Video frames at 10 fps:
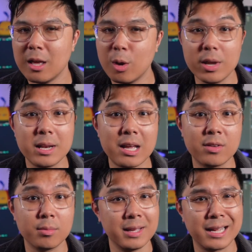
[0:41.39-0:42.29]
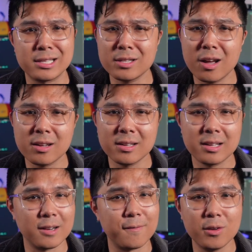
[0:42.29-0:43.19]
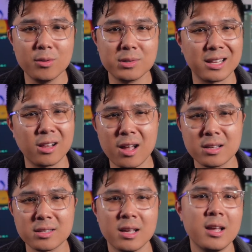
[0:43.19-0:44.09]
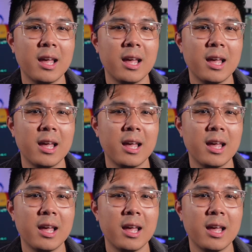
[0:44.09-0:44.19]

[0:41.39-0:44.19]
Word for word: We inevitably get stuck, confused, and lost,